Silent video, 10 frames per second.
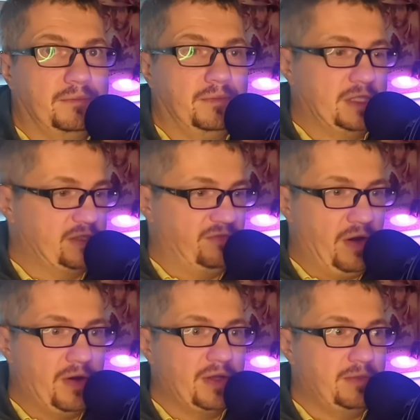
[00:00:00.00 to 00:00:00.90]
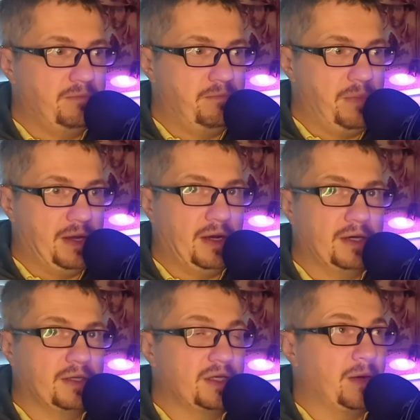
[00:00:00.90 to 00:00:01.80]
This is a very bad
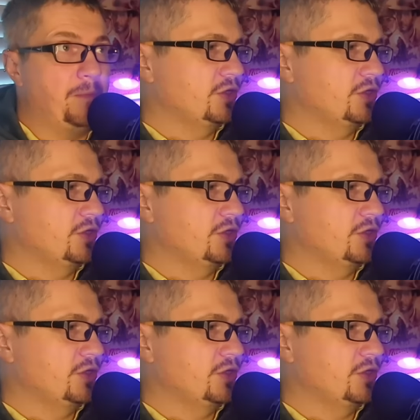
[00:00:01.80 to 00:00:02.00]
idea.